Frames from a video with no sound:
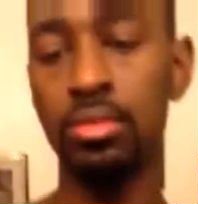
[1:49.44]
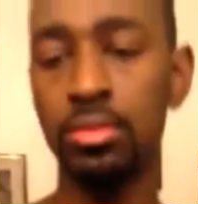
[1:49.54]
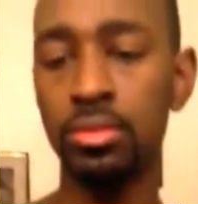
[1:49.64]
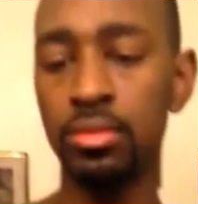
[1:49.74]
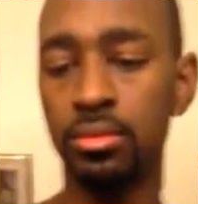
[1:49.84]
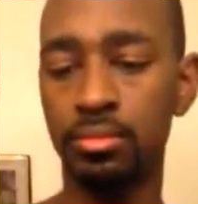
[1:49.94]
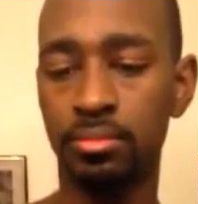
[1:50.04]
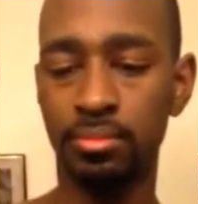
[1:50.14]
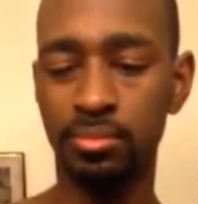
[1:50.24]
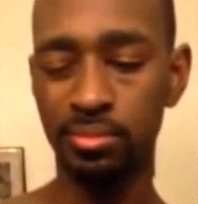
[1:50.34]

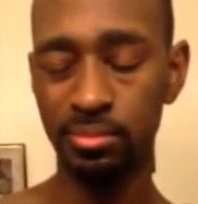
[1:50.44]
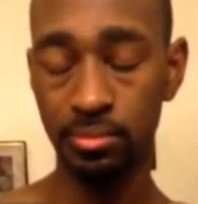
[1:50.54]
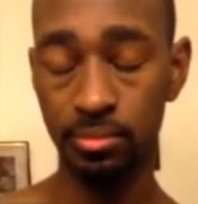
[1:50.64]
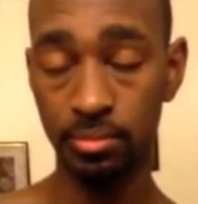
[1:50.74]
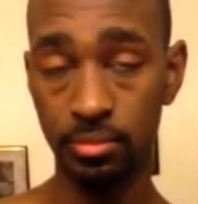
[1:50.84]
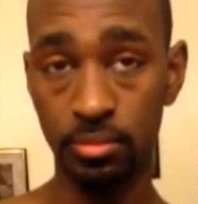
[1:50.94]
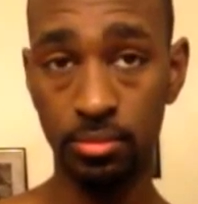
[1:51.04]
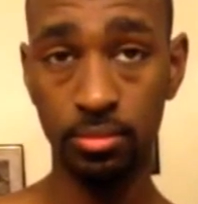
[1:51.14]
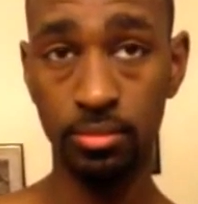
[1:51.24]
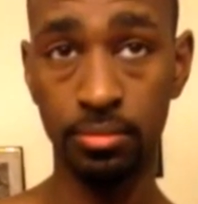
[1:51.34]

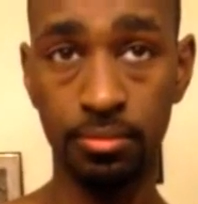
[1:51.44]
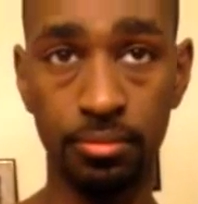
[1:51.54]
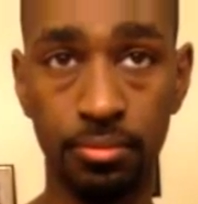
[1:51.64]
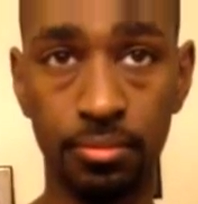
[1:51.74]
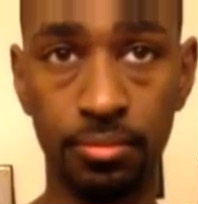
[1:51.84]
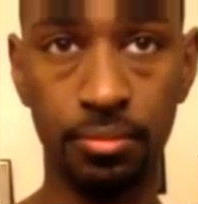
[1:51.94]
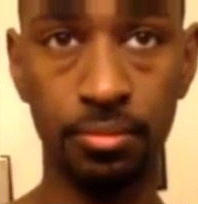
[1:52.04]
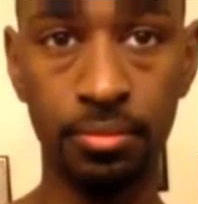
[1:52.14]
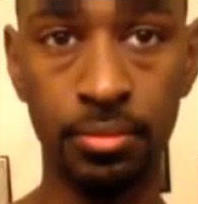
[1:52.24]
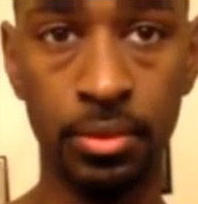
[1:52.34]

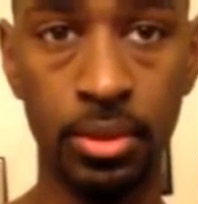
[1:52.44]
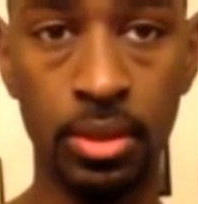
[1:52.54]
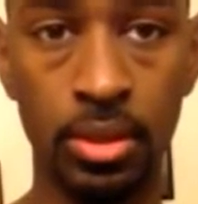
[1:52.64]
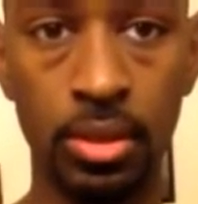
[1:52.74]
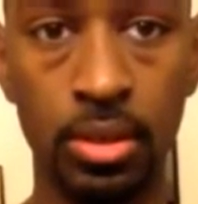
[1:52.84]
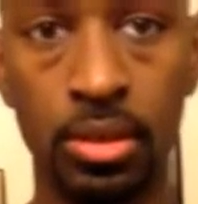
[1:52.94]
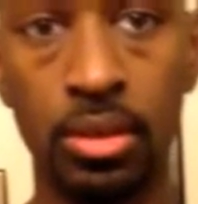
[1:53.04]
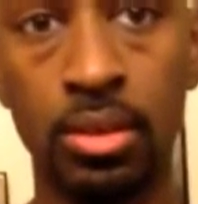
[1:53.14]
Nothing is said.